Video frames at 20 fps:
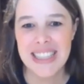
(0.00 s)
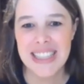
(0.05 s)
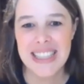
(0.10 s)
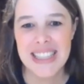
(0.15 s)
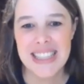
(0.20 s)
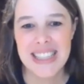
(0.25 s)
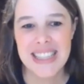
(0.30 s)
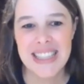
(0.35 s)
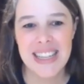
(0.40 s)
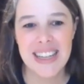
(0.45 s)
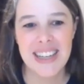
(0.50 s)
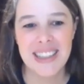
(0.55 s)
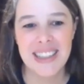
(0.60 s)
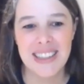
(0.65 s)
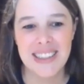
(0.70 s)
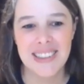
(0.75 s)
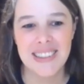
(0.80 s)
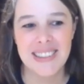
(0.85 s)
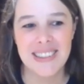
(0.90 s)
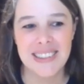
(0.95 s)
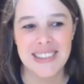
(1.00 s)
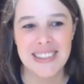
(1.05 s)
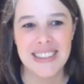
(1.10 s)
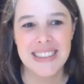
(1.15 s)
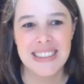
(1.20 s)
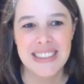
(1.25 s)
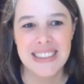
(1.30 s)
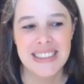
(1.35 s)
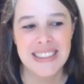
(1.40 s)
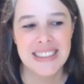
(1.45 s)
So,
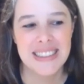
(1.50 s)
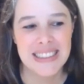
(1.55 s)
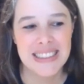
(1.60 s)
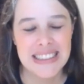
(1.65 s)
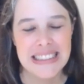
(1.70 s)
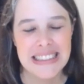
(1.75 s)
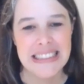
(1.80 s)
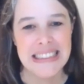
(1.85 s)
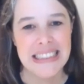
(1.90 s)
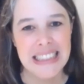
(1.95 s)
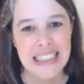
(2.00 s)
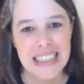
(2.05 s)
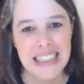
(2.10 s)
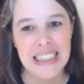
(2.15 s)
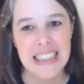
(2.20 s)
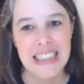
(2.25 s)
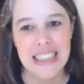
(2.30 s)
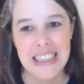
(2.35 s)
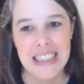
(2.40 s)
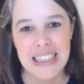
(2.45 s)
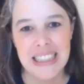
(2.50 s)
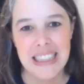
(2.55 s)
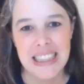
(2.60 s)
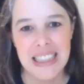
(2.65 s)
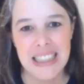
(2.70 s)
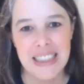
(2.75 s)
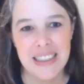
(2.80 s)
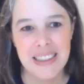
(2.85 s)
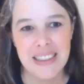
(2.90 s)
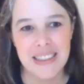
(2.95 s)

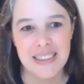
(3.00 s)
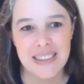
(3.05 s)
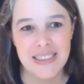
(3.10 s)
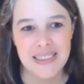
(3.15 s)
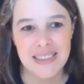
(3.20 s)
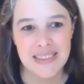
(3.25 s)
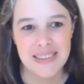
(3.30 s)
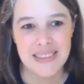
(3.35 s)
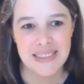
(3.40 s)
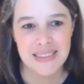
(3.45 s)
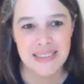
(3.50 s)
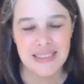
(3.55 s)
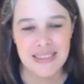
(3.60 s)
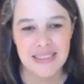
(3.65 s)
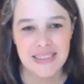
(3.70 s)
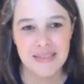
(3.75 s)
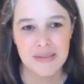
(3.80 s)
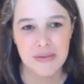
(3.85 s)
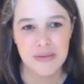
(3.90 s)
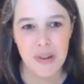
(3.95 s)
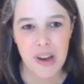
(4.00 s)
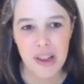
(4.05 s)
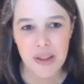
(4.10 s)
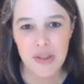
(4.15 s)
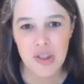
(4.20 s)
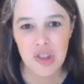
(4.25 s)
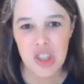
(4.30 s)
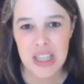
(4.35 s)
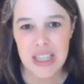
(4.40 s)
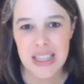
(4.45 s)
you know,
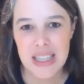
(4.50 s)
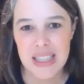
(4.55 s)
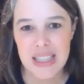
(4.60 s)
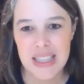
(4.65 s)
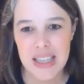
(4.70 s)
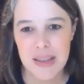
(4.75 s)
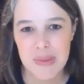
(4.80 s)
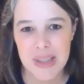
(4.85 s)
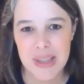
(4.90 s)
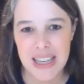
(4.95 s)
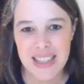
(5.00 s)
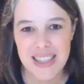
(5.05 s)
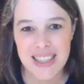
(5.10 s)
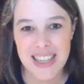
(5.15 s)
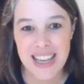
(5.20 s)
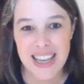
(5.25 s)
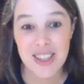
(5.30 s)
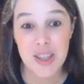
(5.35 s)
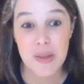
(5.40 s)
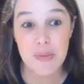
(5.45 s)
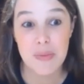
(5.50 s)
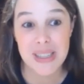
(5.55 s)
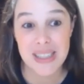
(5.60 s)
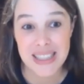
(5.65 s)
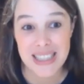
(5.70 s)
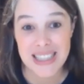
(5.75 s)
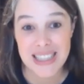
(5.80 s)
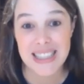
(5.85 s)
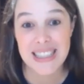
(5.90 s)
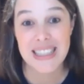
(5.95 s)
following Jesus seems like sketchy
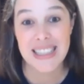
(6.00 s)
business